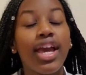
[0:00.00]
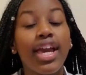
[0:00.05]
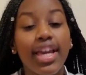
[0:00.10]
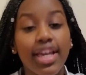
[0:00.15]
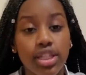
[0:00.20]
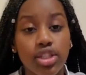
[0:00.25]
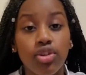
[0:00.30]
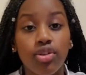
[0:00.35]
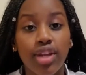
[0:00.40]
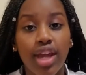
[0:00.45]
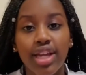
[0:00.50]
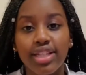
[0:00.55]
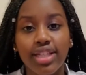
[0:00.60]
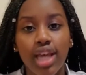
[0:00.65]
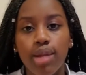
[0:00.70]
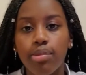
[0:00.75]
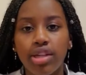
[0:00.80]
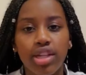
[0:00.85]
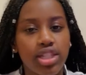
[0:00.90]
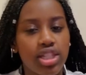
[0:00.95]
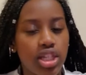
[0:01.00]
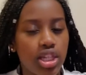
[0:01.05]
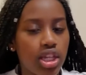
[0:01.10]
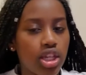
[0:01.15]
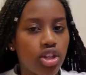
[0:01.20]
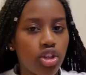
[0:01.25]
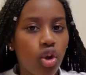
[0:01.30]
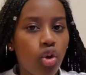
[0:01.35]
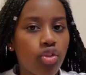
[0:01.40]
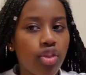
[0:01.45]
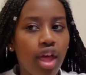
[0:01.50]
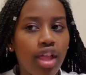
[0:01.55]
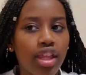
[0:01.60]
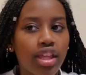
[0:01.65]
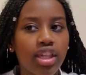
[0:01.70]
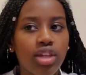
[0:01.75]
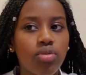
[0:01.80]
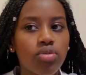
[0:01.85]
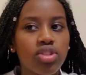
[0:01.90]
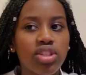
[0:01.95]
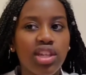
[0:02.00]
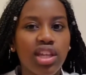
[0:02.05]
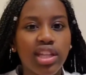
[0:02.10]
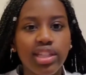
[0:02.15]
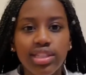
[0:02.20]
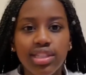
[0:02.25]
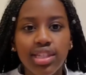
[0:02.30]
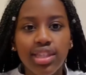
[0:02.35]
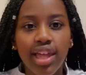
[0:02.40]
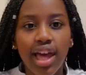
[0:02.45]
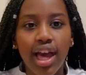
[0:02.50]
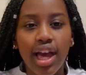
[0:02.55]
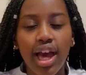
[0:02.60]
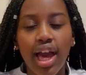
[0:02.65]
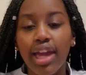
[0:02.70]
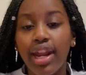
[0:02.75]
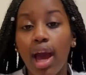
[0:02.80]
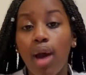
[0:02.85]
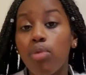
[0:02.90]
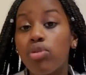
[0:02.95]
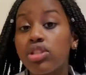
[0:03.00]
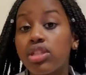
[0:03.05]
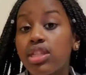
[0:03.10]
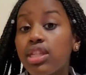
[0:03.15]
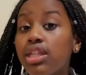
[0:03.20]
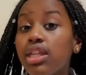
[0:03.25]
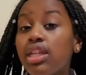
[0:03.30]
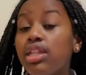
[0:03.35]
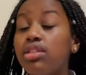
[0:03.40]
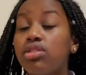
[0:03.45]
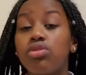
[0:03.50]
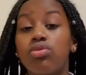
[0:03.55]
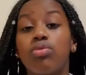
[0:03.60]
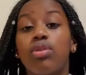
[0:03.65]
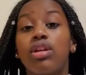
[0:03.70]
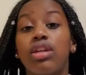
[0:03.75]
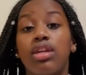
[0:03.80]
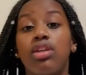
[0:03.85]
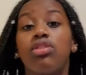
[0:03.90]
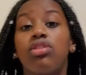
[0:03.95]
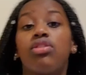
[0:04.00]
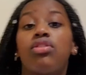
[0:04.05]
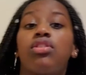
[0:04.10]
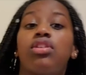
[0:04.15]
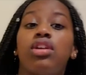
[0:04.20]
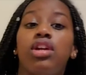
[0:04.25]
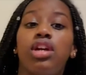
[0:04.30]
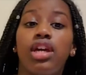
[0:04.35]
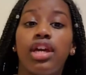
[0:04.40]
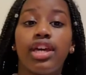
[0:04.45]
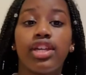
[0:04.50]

his zodiac sign, because he didn't know that, like, he wasn't into that, and I wasn't into it either.